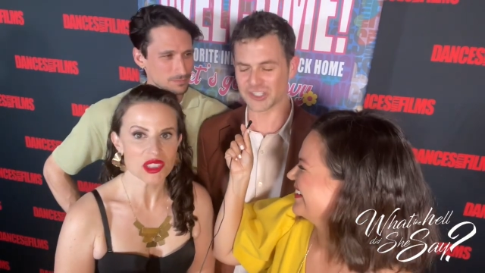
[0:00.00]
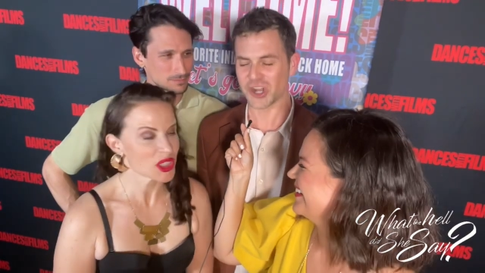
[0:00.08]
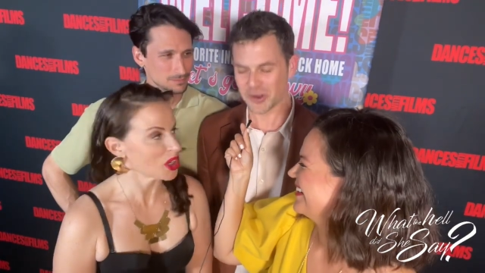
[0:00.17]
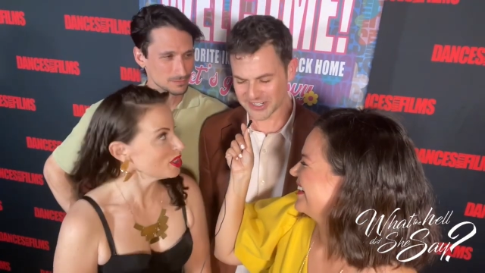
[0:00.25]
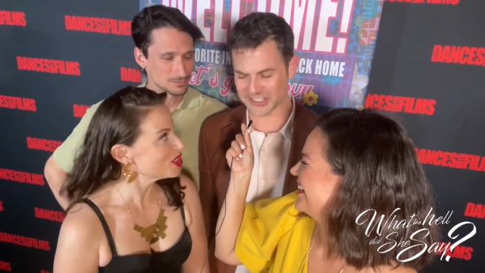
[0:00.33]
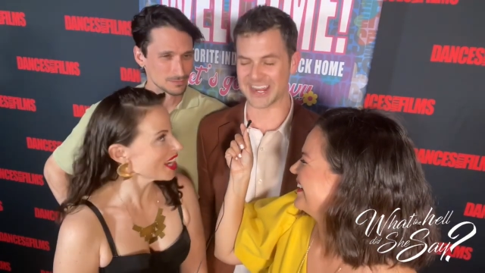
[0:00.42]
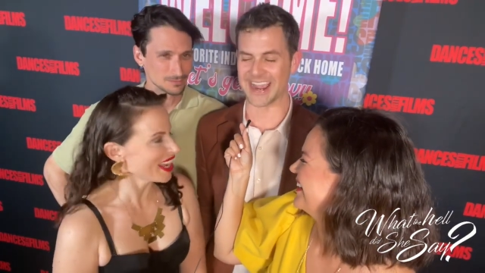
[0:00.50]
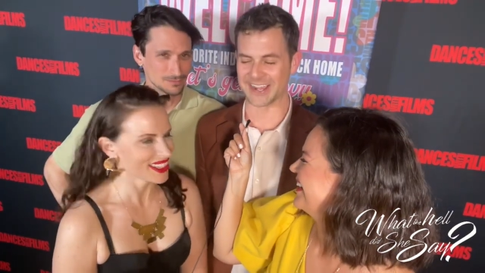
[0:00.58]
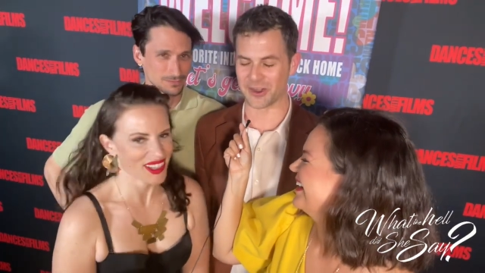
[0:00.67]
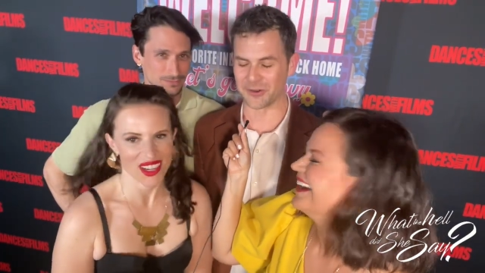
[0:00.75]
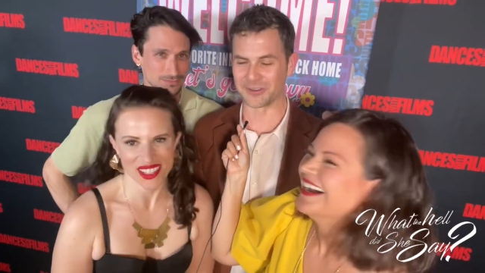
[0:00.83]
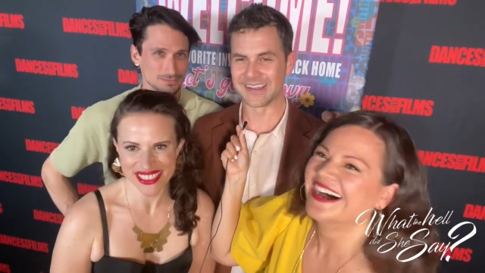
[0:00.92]
Speaker 1: Joan
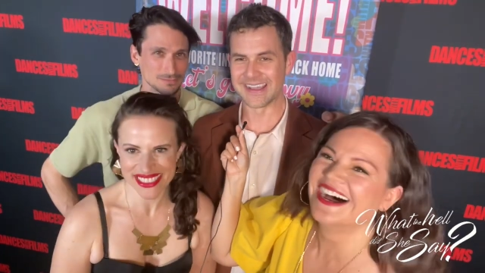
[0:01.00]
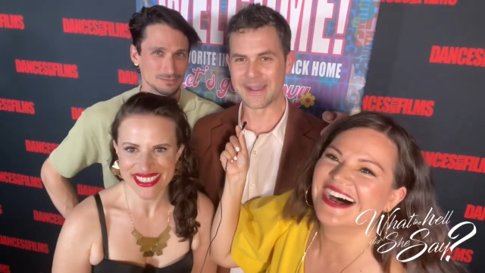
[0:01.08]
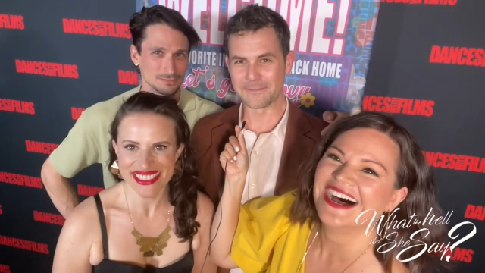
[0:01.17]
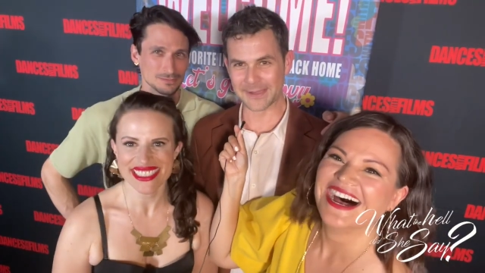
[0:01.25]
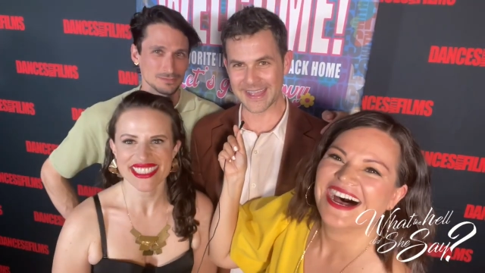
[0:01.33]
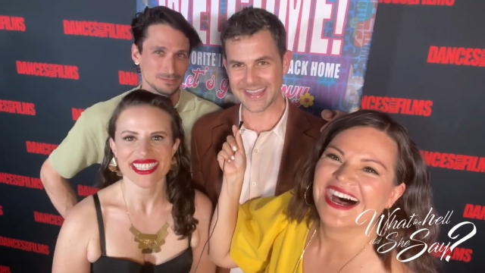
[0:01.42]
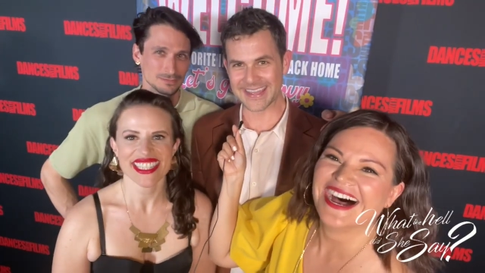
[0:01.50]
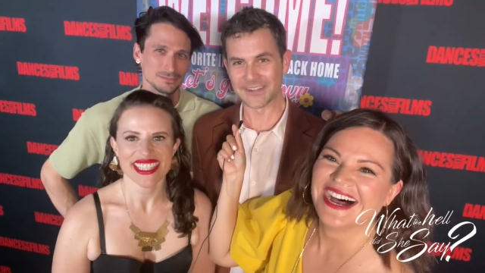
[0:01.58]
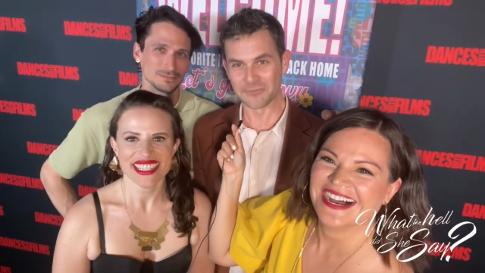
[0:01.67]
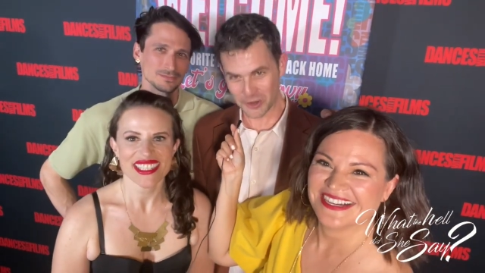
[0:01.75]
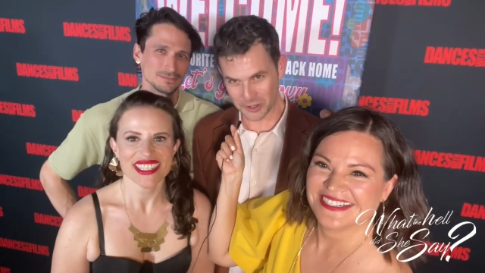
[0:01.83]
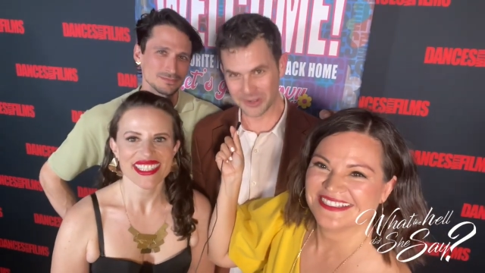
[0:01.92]
Shangle
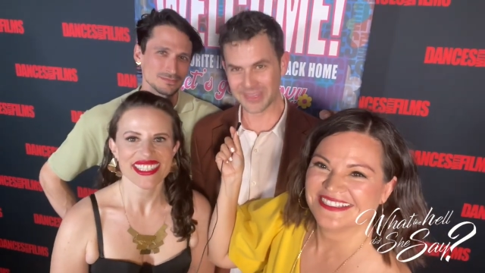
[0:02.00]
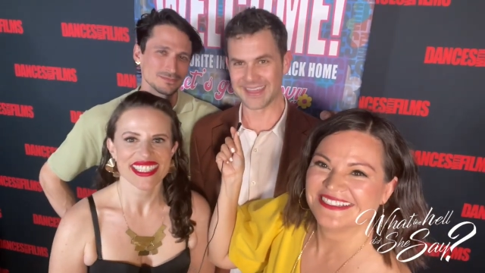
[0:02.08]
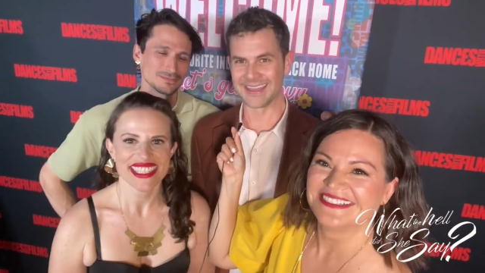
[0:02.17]
playing Ruth,